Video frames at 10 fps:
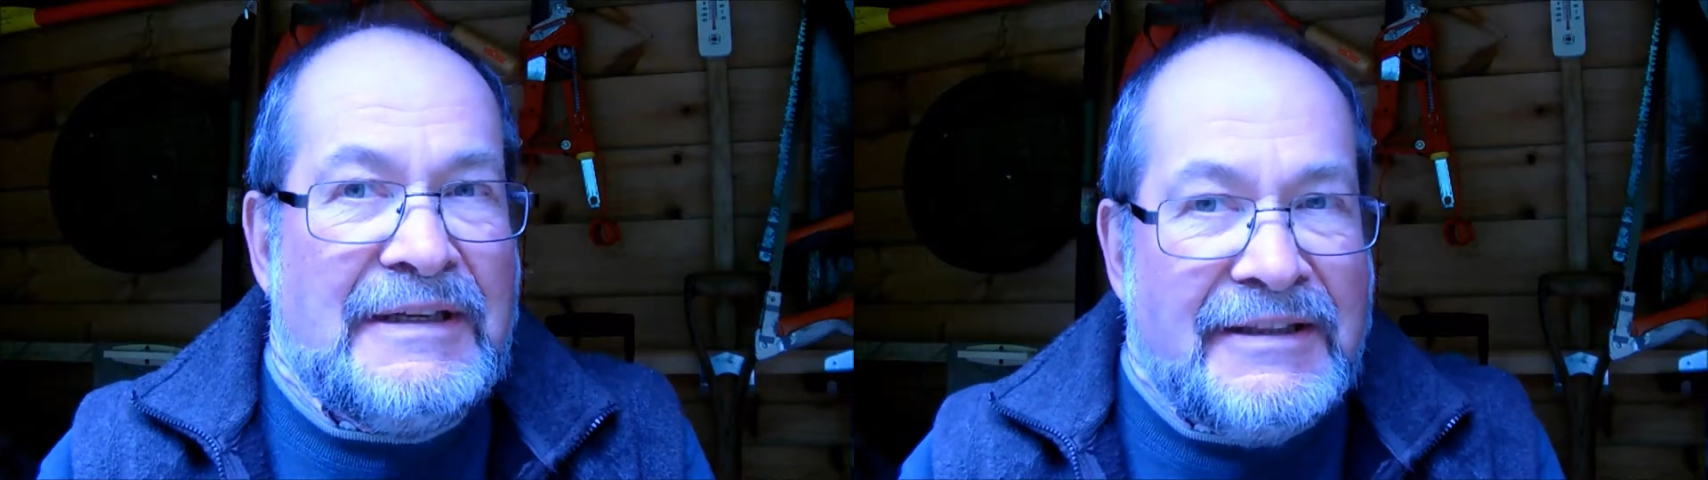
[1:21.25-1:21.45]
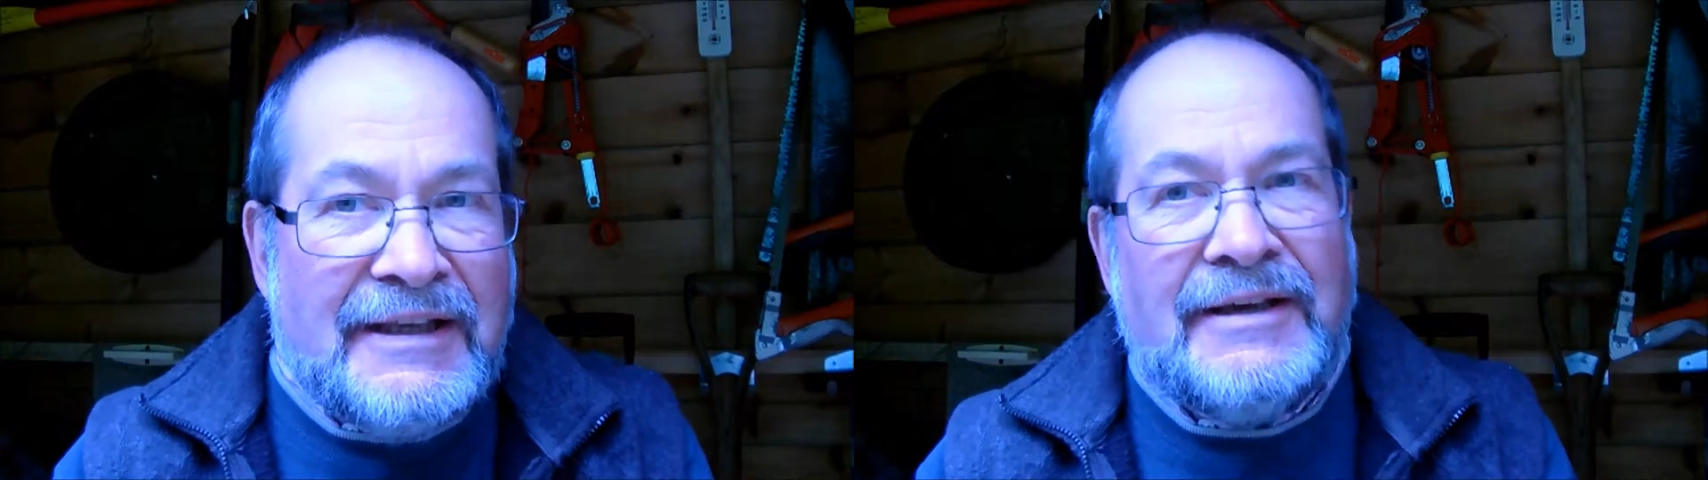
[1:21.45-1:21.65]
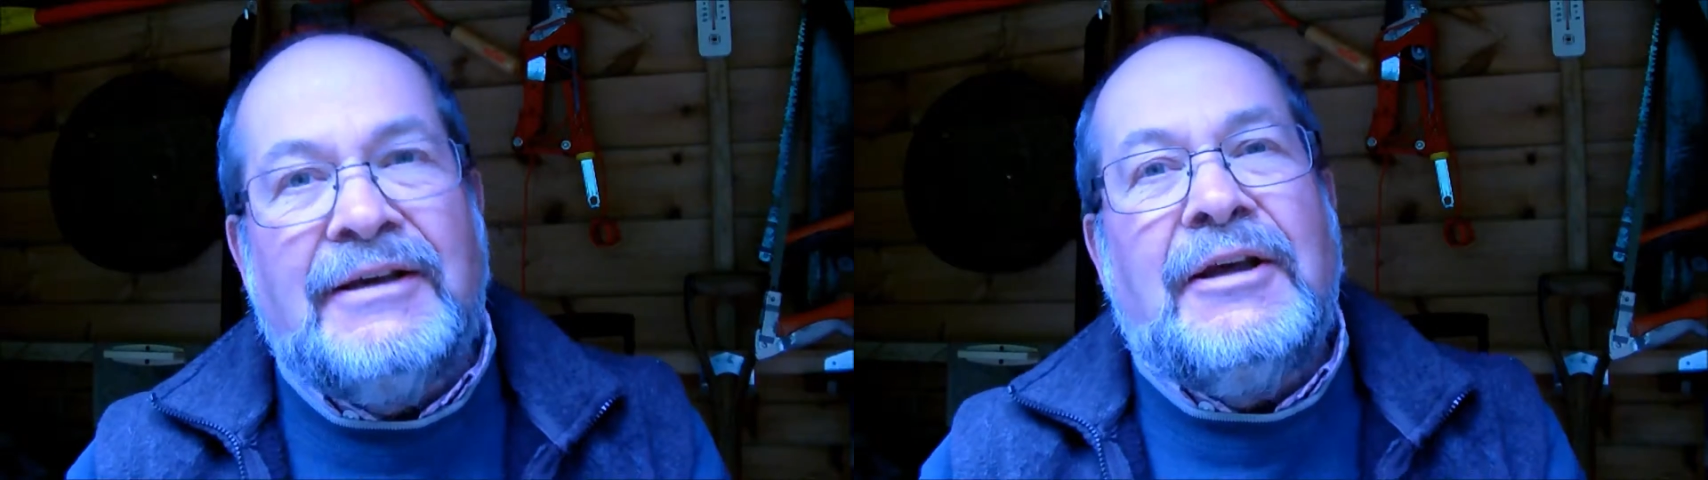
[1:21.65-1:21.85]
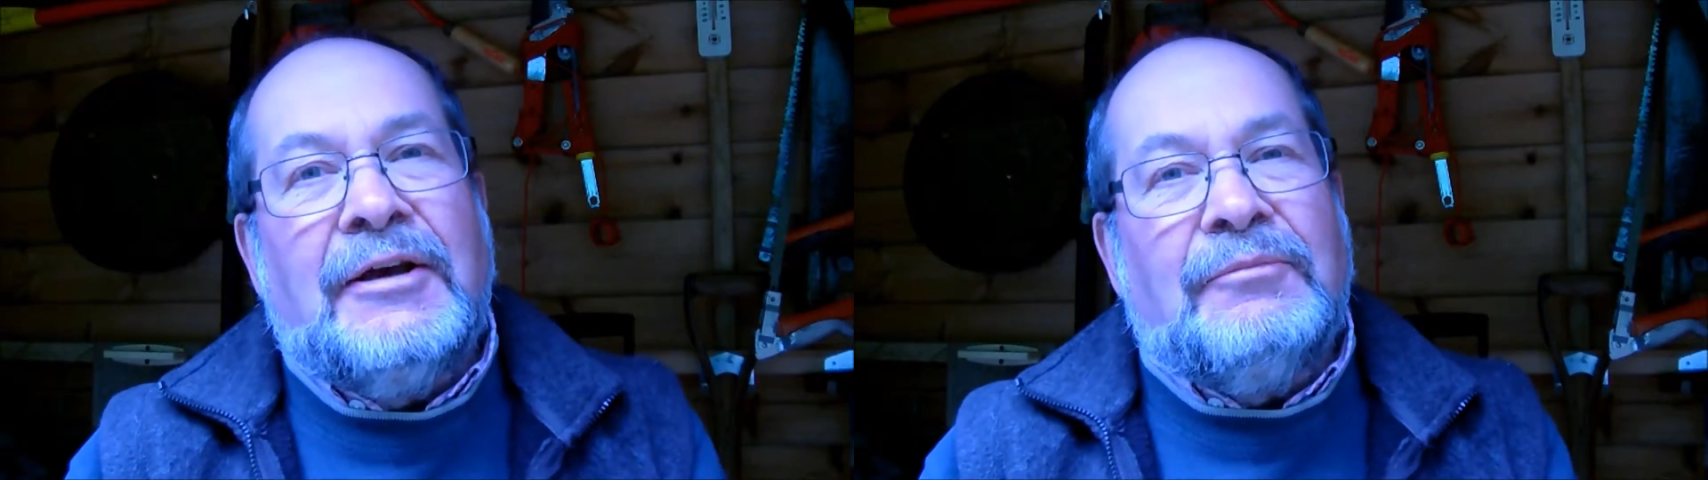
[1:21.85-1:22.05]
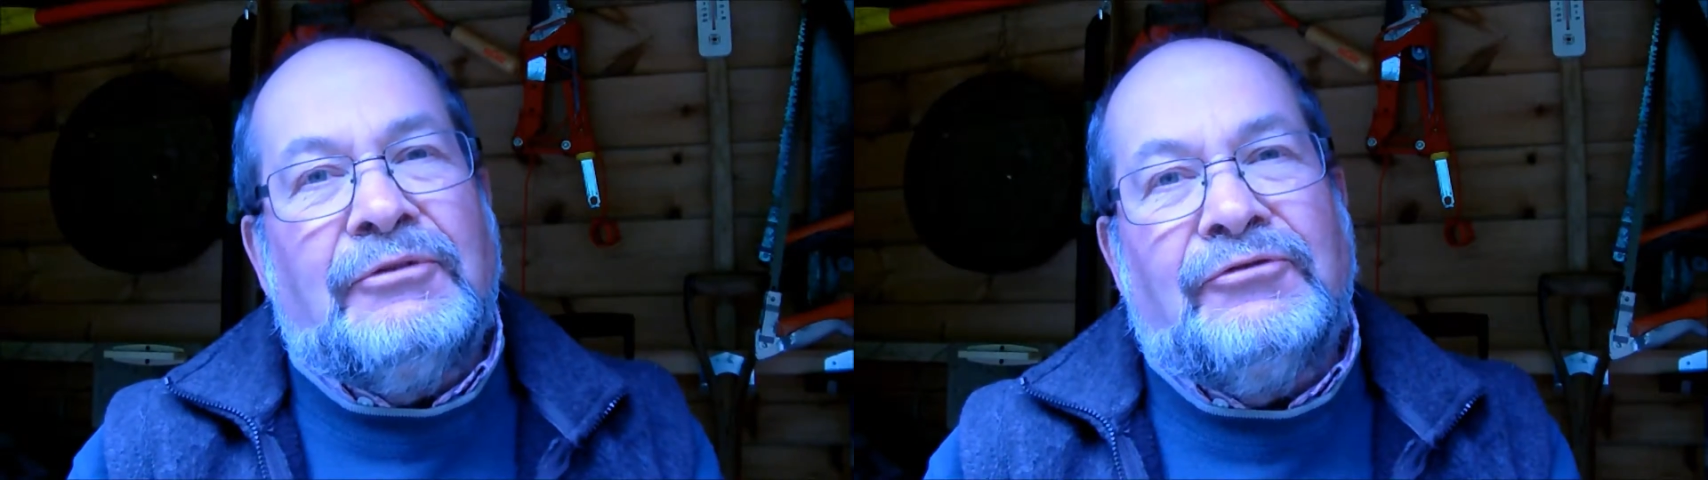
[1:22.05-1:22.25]
been there
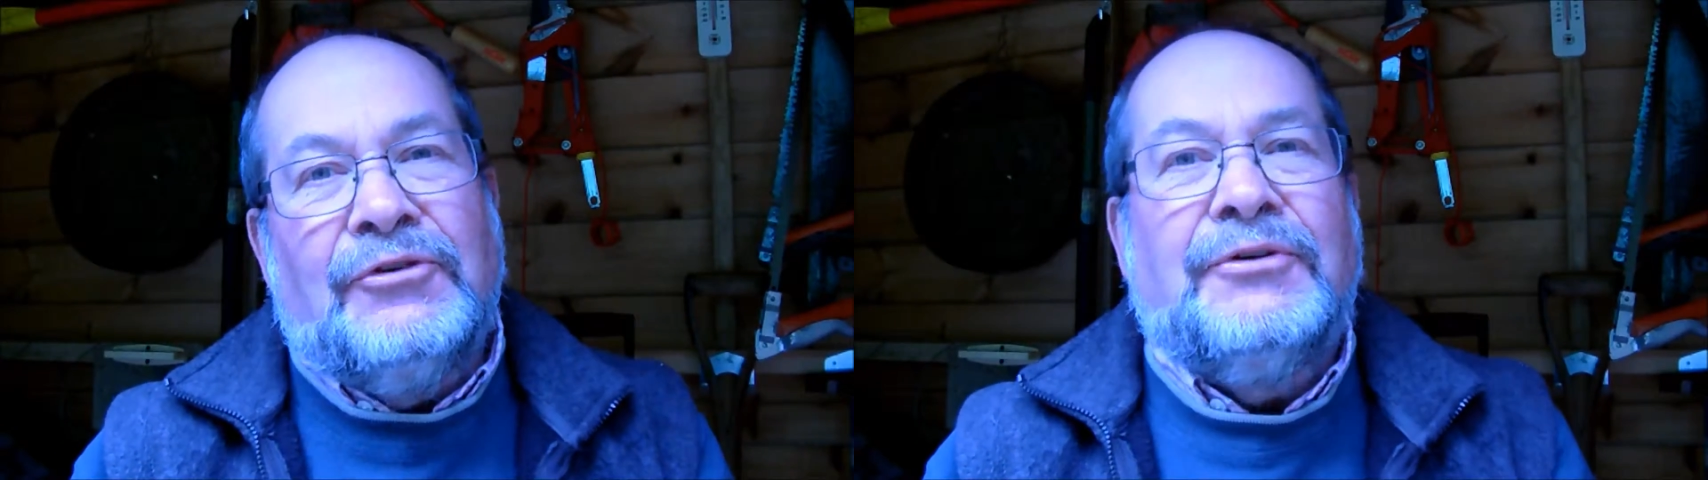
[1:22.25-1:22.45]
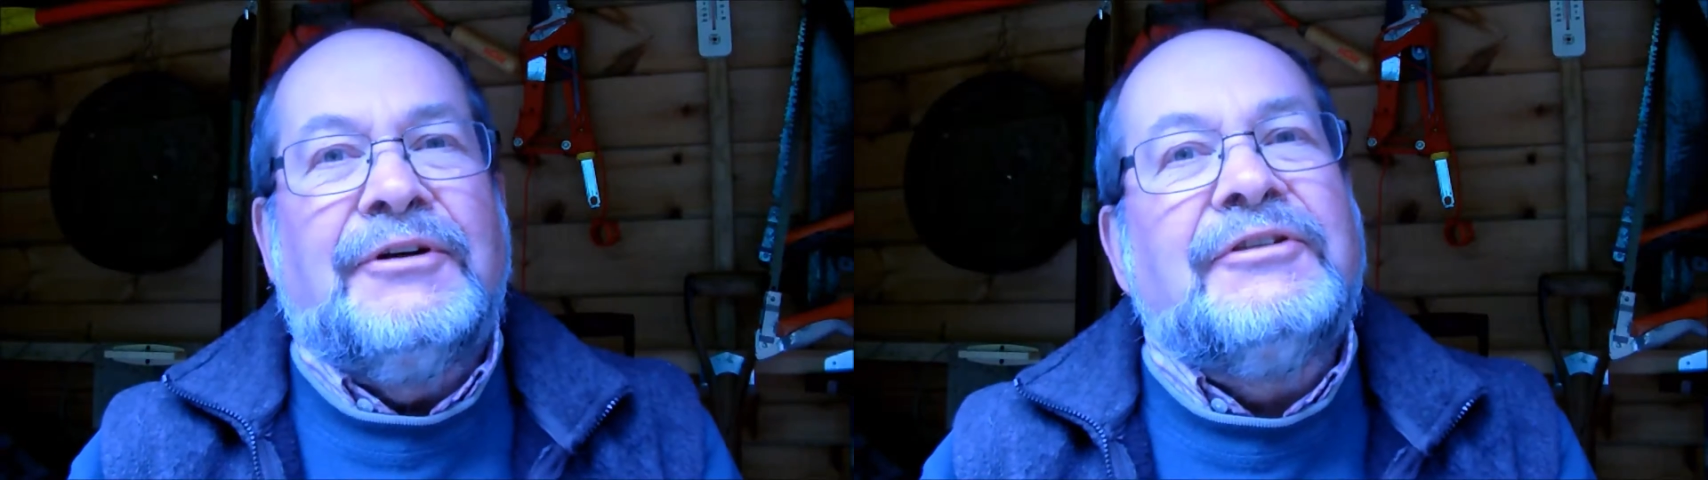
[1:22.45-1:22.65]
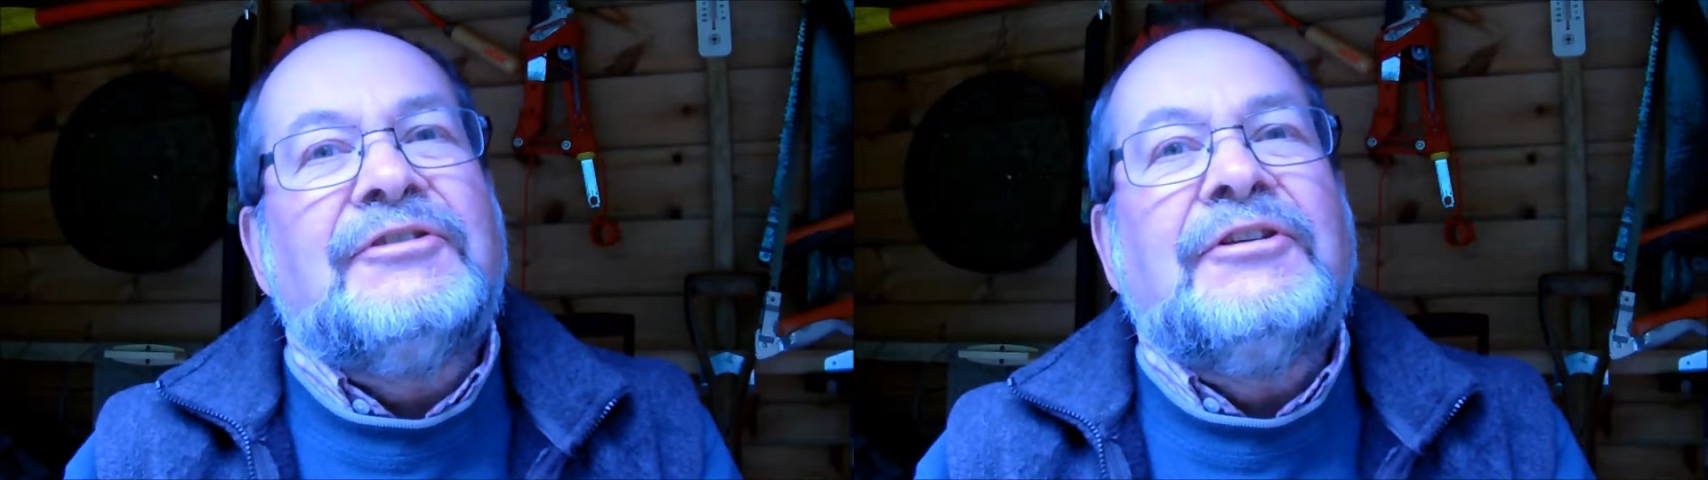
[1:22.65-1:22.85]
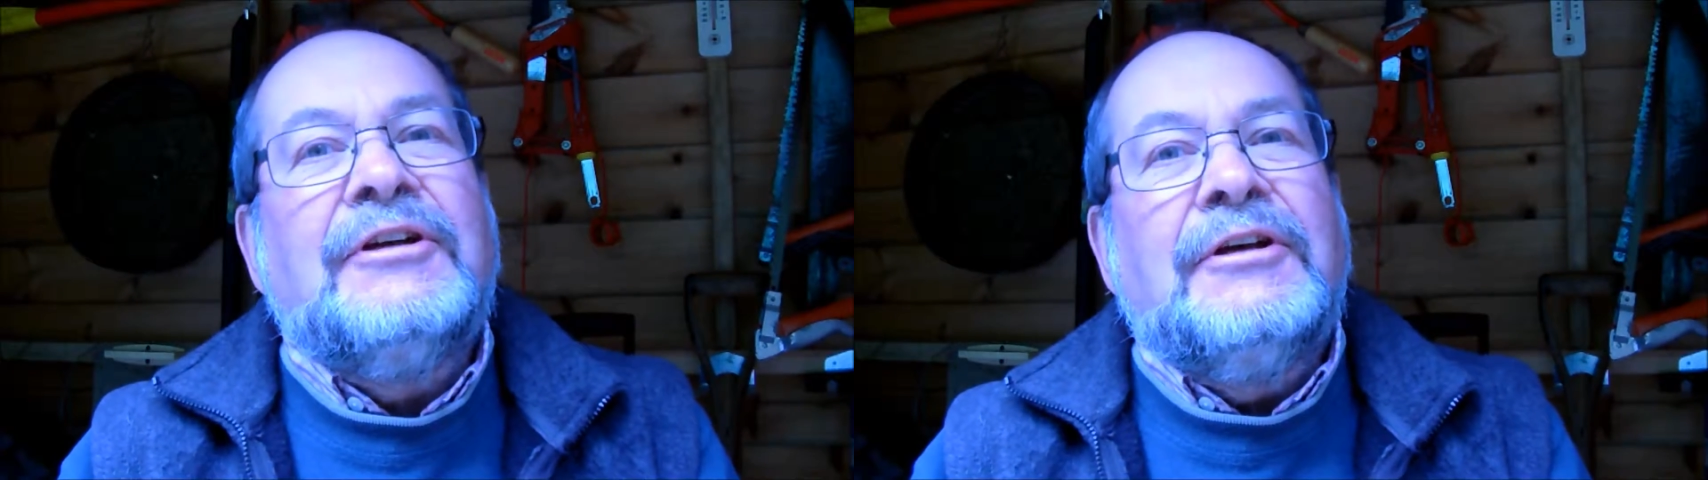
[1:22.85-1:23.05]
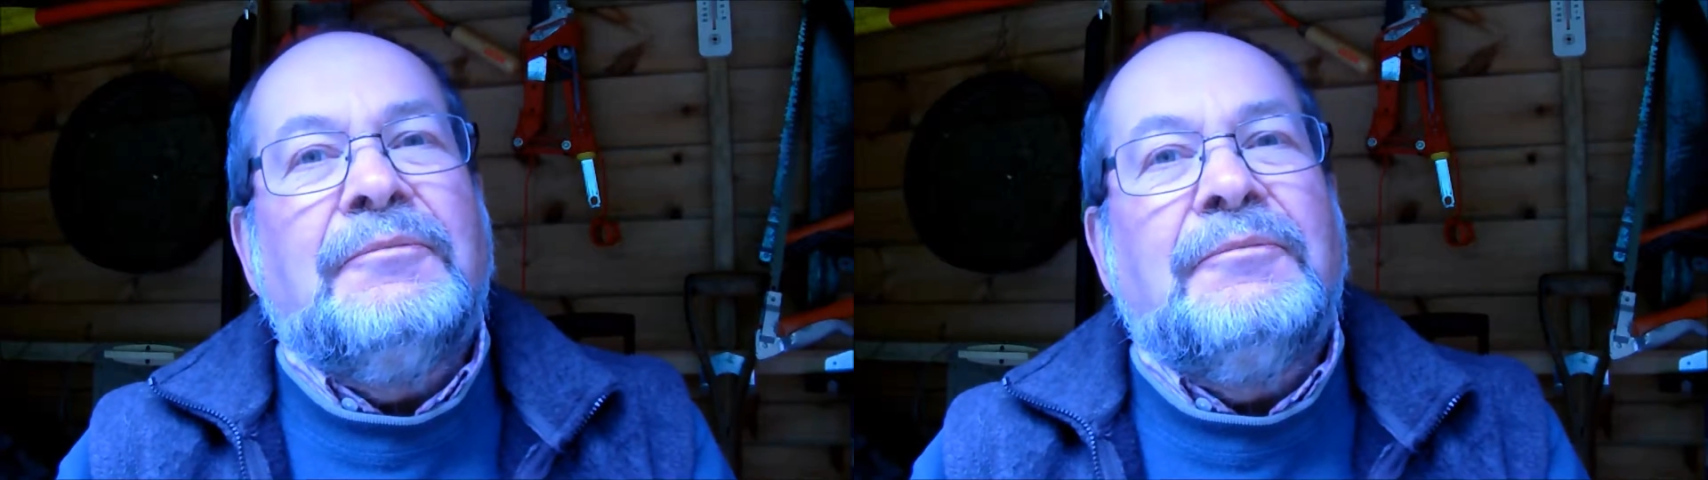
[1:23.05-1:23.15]
before us,